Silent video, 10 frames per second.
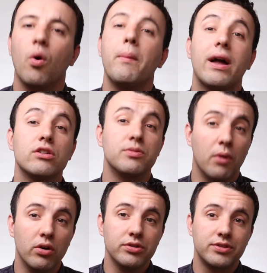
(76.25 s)
What matters
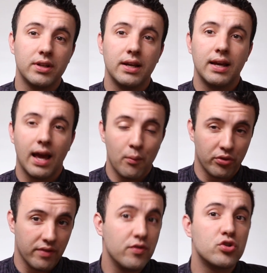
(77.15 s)
most and
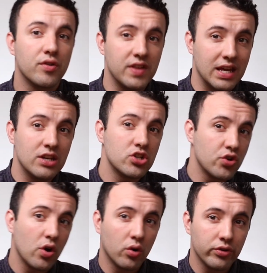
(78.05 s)
what the future of the
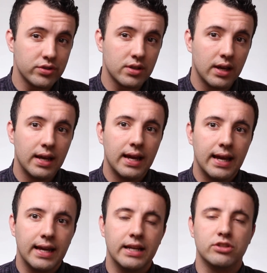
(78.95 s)
industry holds
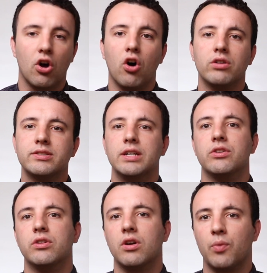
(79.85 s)
is all
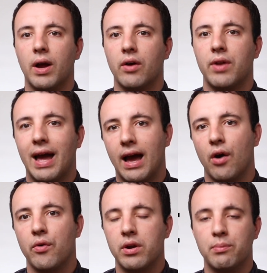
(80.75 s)
centered around
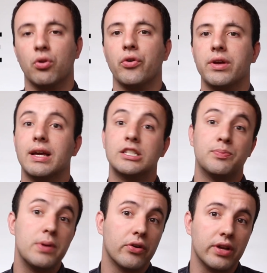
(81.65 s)
how an employee
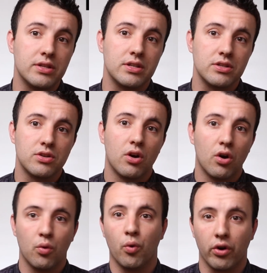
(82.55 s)
experiences
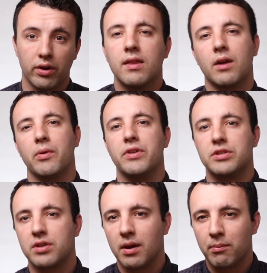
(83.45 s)
work. Think about
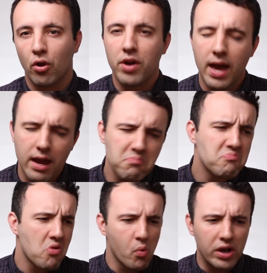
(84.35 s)
this. Employee A
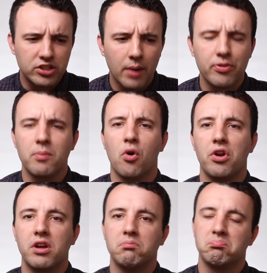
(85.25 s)
wakes up in the
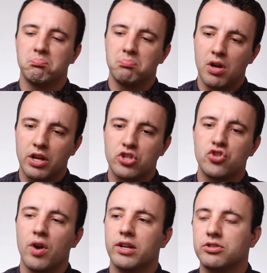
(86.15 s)
morning, gets
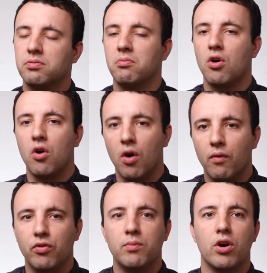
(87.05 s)
dressed,
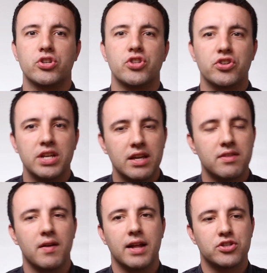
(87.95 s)
hopefully brushes their teeth,
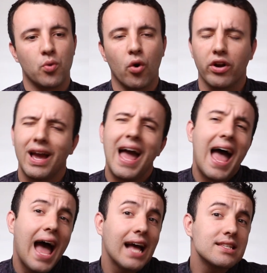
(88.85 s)
heads to work.
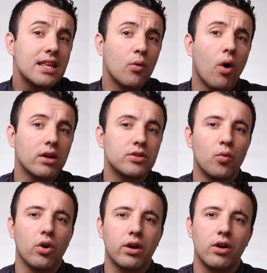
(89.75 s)
As they walk to
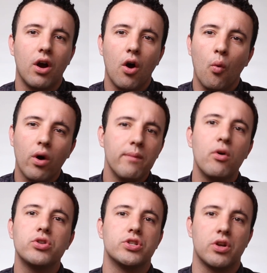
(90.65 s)
work, what
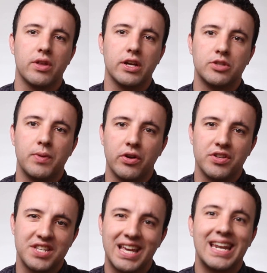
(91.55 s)
emotions are they
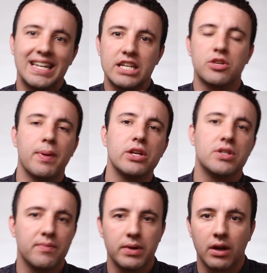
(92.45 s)
experiencing in
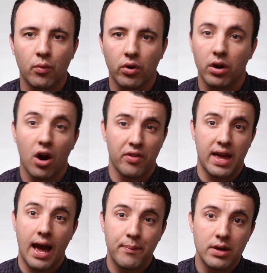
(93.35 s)
anticipation of being at work? Are they
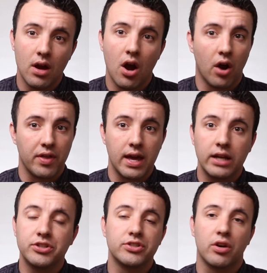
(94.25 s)
happy? Are they
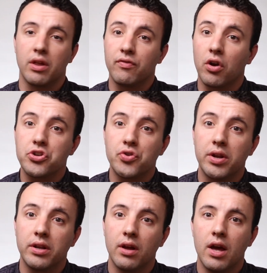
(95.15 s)
anxious? Are they
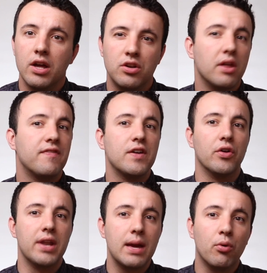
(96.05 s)
frustrated? Do they
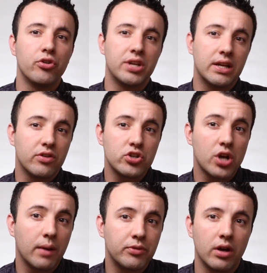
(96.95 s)
feel enabled to get their
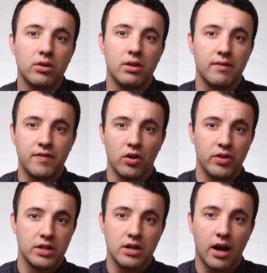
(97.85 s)
job done? Do they feel
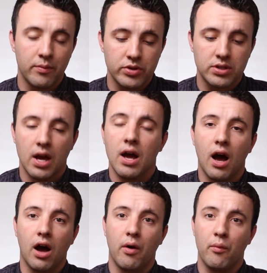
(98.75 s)
the autonomous
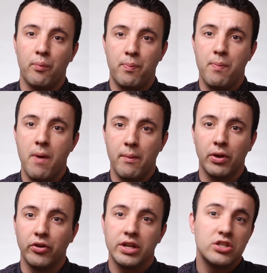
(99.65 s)
uh,
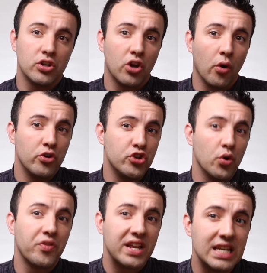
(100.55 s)
ability to go and
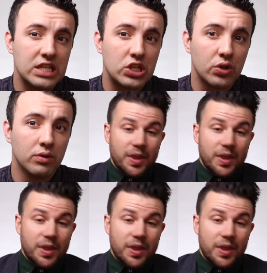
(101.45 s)
do what they need to do?